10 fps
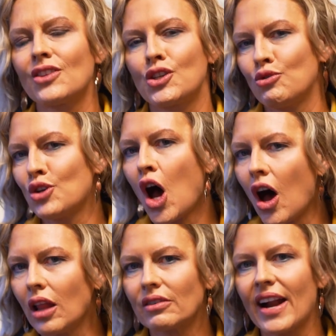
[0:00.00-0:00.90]
that you
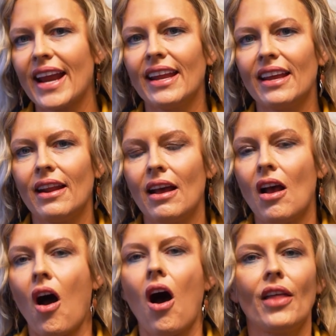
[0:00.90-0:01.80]
tolerated
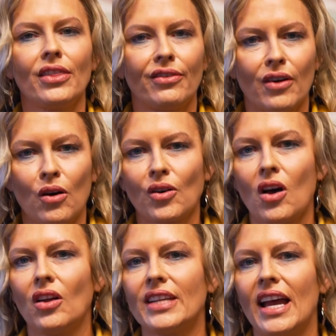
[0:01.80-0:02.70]
on the phone
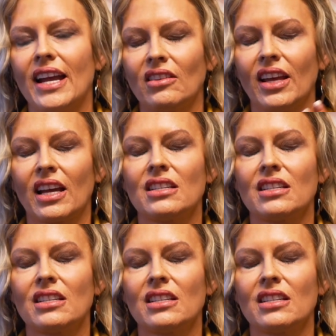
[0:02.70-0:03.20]
all day and you're like,